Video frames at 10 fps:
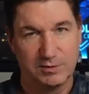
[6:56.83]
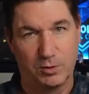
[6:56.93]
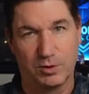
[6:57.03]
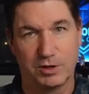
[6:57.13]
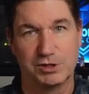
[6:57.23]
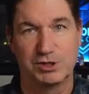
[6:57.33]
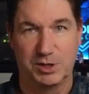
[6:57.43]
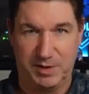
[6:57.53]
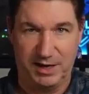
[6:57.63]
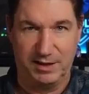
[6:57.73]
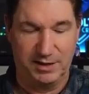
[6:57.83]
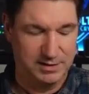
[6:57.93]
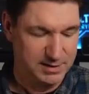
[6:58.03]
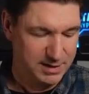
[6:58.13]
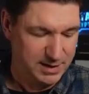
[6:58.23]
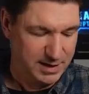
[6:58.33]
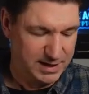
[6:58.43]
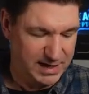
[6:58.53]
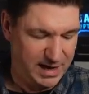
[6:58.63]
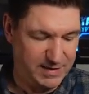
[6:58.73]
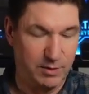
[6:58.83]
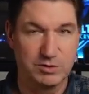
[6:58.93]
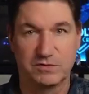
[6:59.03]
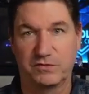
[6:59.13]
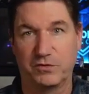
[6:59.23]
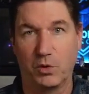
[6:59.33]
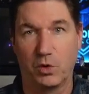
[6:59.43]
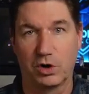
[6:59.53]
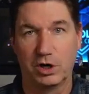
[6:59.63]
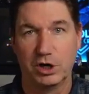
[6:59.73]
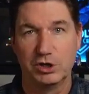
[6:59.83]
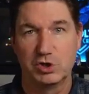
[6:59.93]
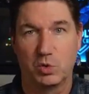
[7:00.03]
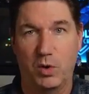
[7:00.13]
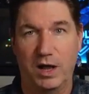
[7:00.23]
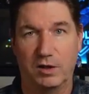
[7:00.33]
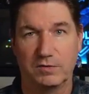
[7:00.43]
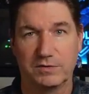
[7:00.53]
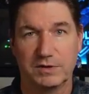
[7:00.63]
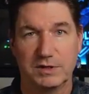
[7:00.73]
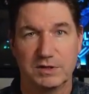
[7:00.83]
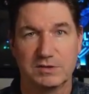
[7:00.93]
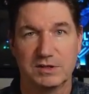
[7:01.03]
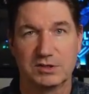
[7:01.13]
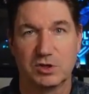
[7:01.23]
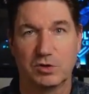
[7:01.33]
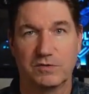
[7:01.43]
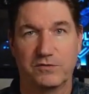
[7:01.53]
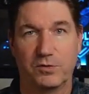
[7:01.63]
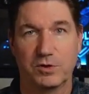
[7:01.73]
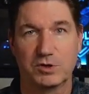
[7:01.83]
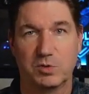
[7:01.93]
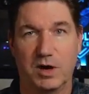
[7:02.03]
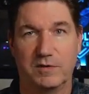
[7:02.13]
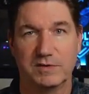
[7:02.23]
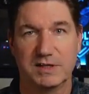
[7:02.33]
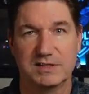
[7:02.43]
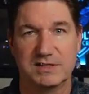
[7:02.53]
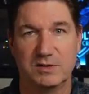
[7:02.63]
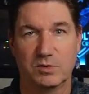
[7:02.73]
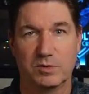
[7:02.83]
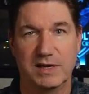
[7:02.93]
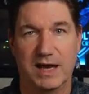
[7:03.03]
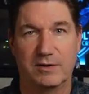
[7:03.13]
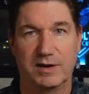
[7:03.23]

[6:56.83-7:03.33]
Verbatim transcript: or Chapella. Again, that was 4/12. So let's go to 4/12 and let's see where we're at